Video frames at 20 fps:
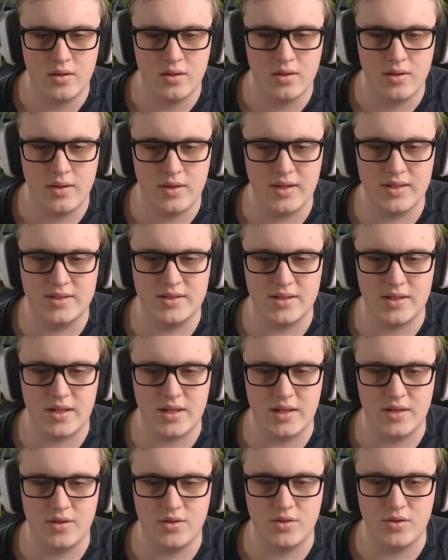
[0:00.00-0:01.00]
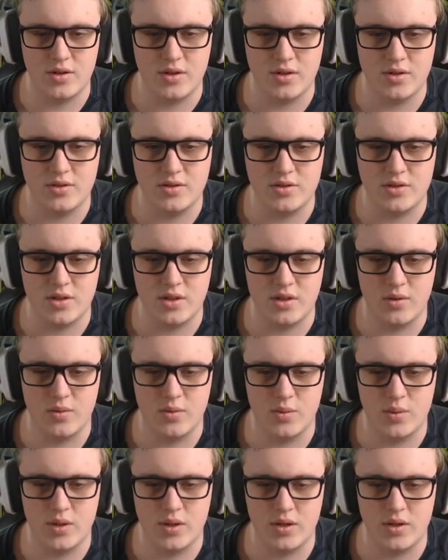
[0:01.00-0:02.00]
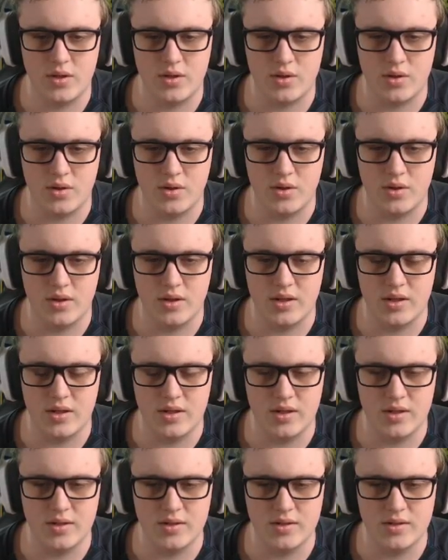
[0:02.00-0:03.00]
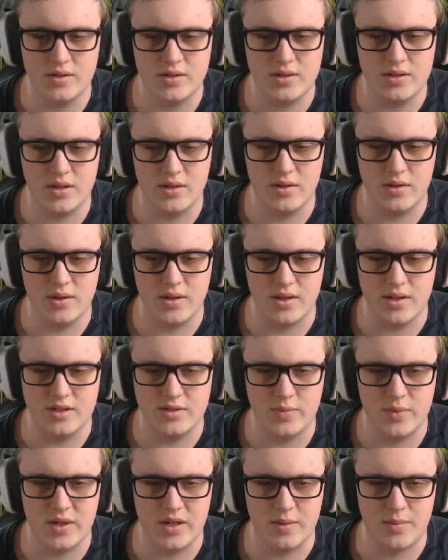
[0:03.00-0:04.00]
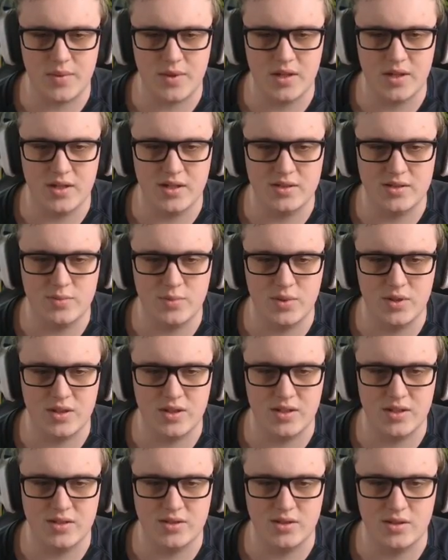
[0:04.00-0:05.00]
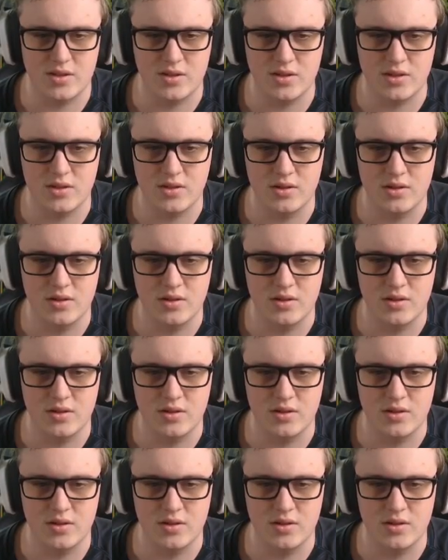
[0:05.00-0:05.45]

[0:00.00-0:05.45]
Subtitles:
There's the Kindred. So what we're gonna do is sell this, pick up this, put this on.